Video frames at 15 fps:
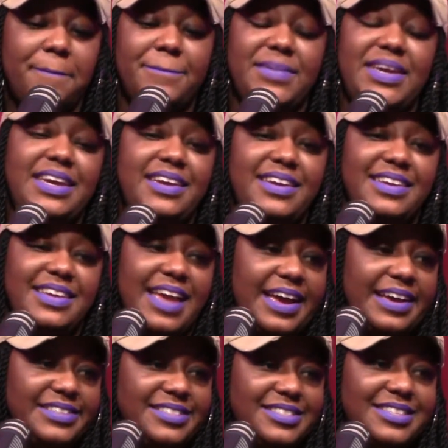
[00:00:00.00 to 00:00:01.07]
Me,
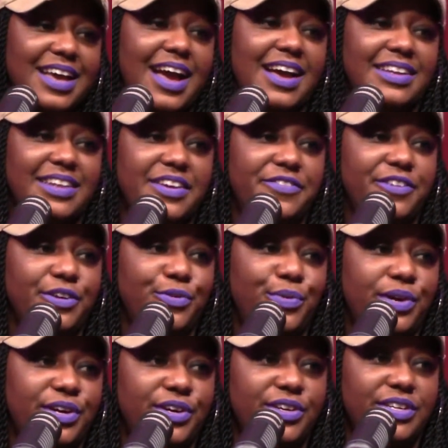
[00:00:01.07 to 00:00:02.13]
yes, I definitely
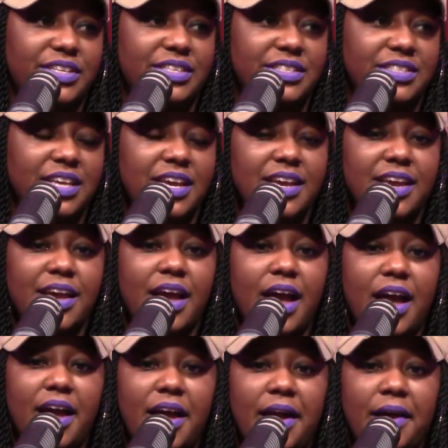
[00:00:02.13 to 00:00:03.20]
will, cause,
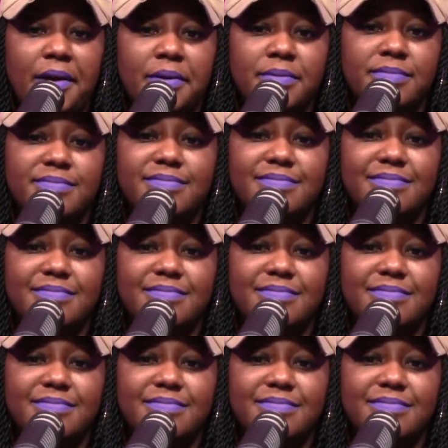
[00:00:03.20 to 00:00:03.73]
I